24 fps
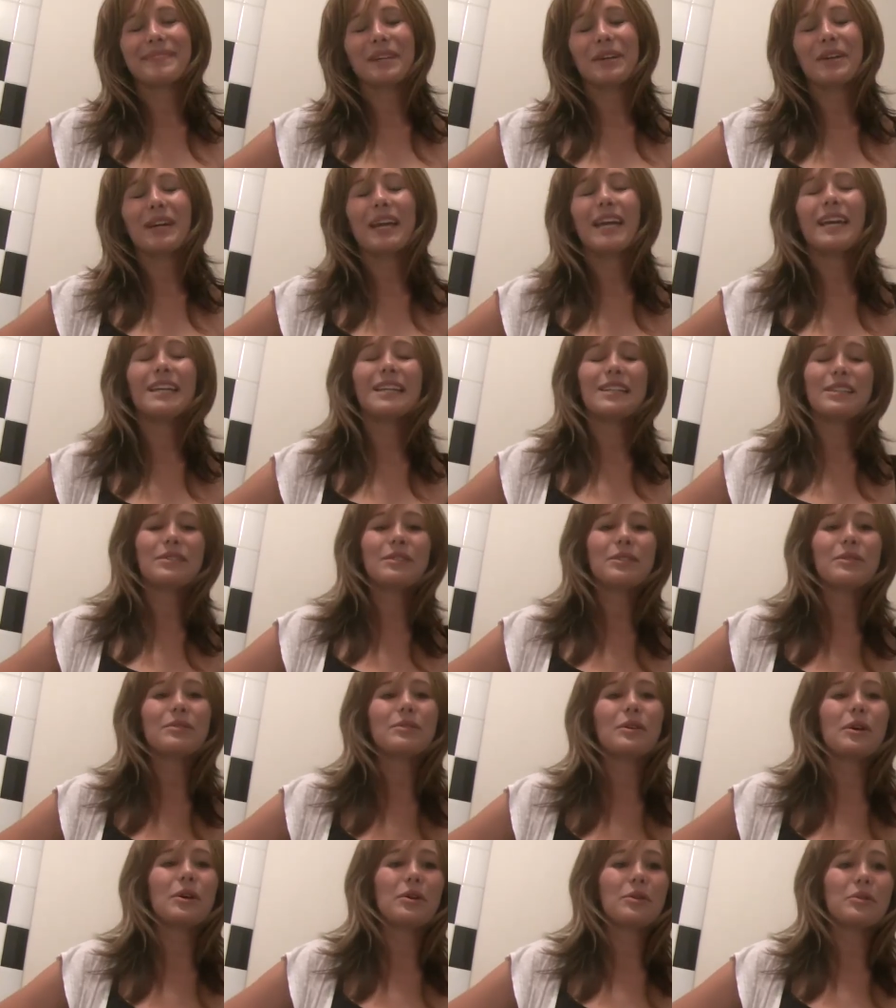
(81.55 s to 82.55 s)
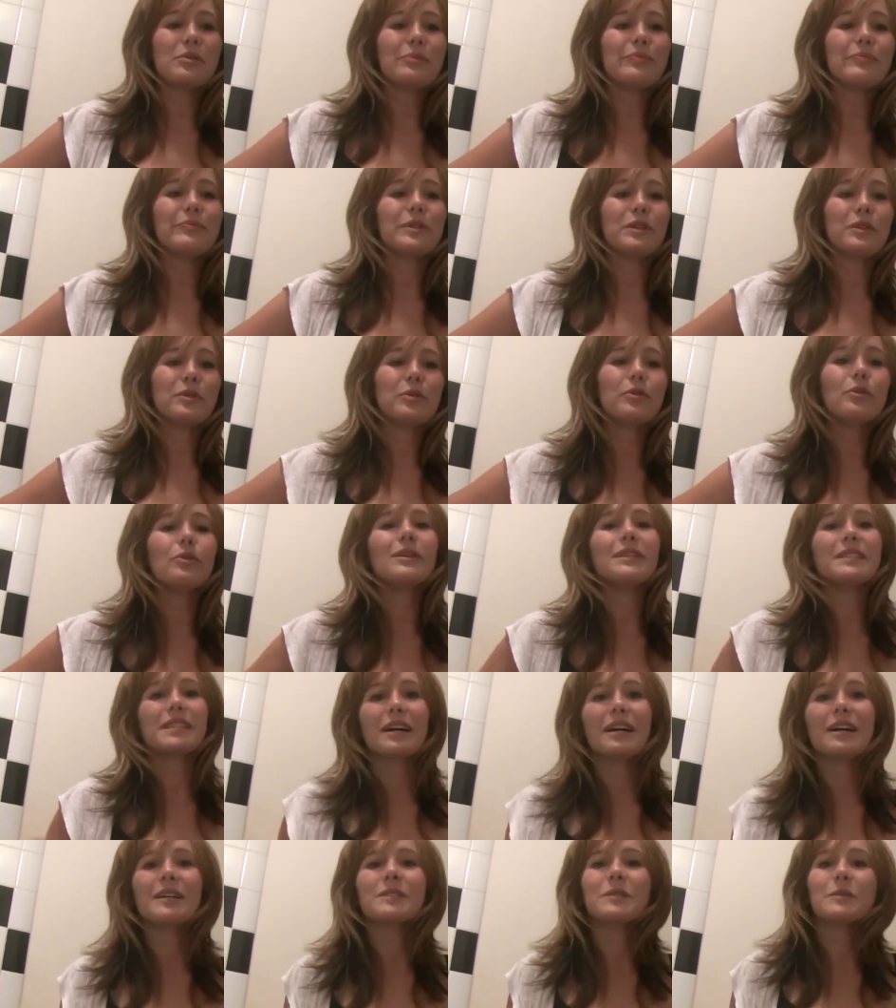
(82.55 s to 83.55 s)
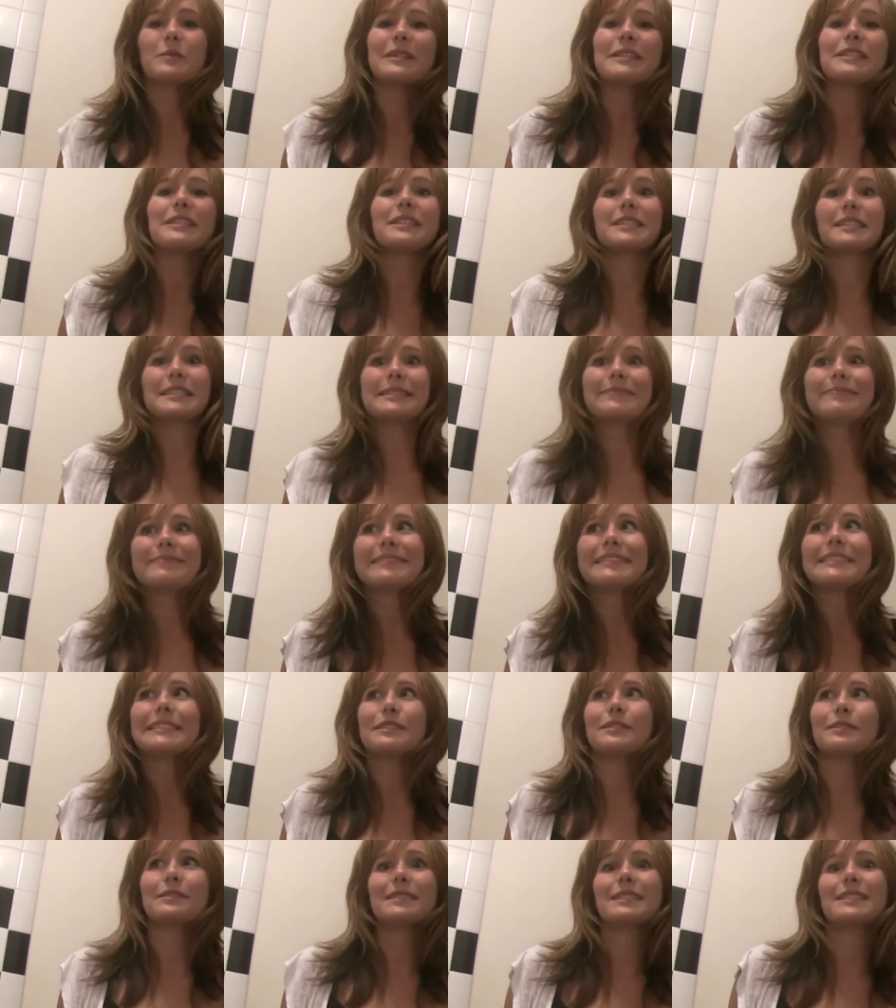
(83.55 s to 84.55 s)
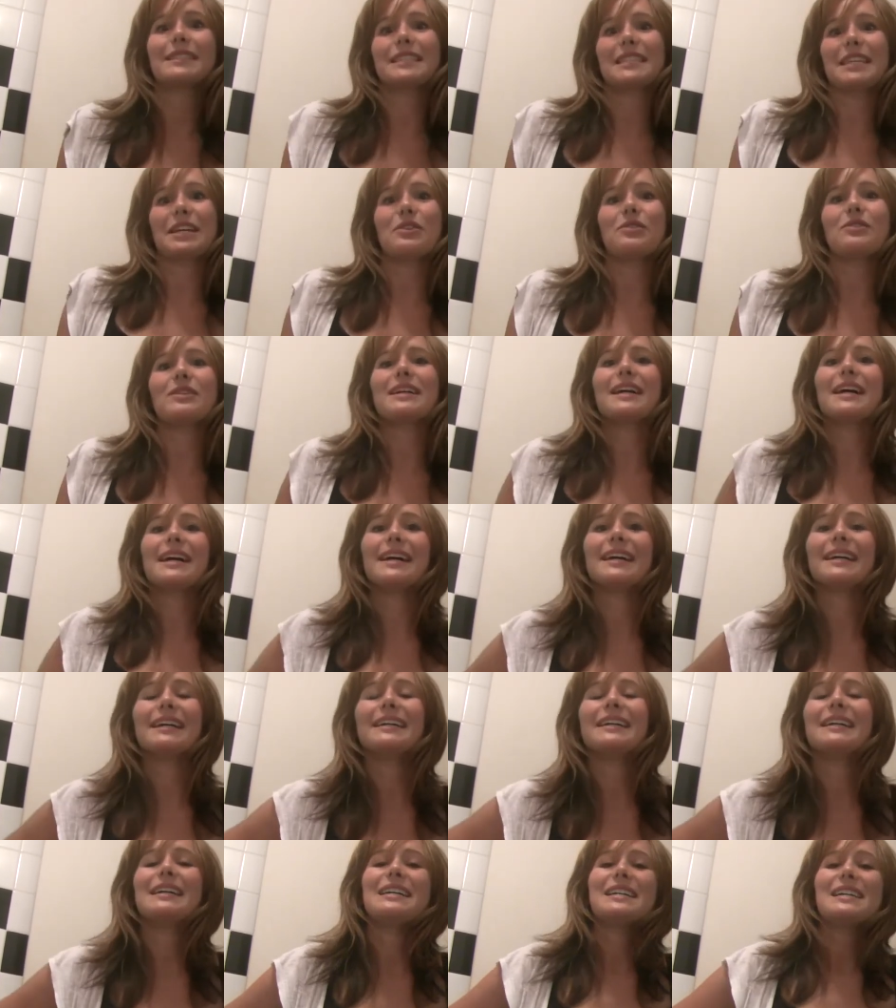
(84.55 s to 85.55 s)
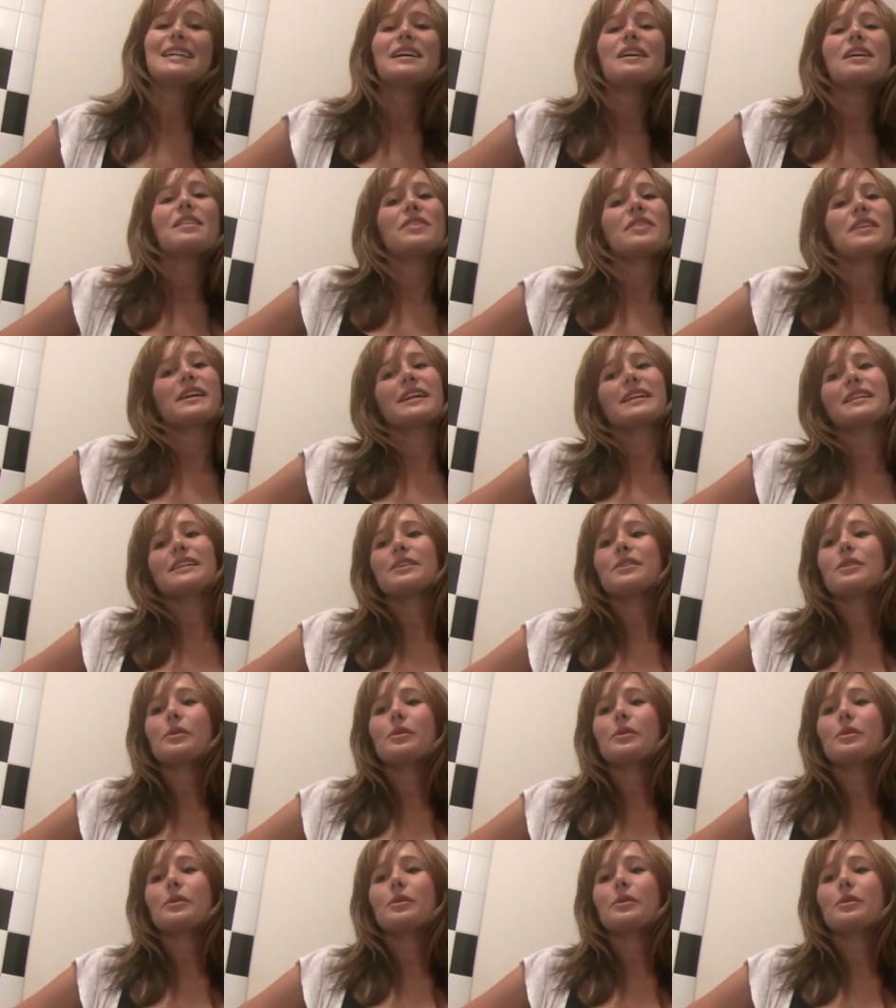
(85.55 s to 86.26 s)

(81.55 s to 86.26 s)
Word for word: Okay, you know, you always ask about the derriere thing.